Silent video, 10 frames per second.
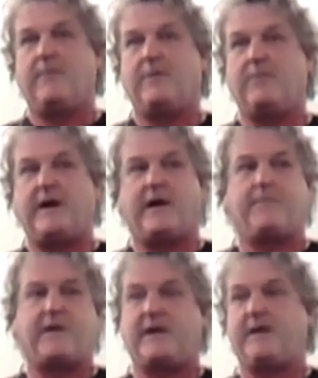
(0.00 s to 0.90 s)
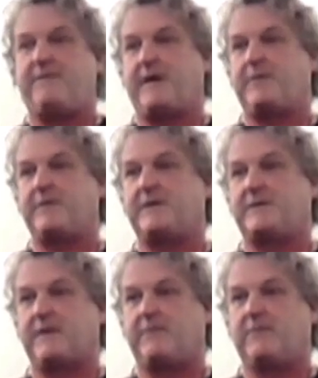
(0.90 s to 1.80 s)
we had about 95%
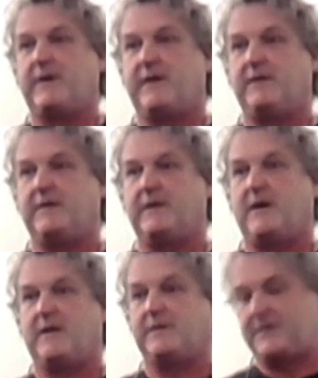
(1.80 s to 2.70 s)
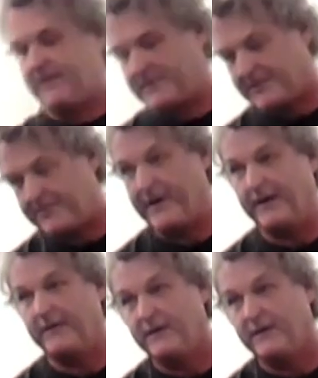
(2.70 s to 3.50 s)
survival rate on stems this big.